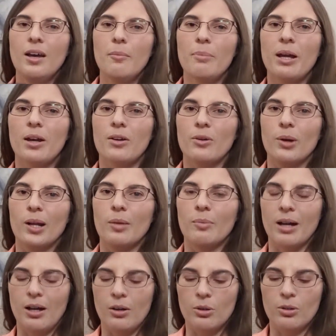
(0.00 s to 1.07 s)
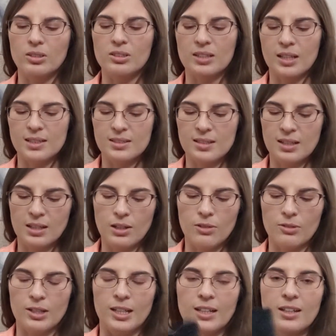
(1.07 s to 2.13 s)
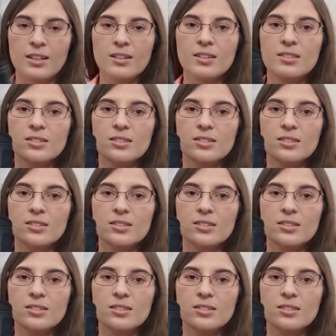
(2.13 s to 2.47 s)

paranoid about horse legs getting overheated,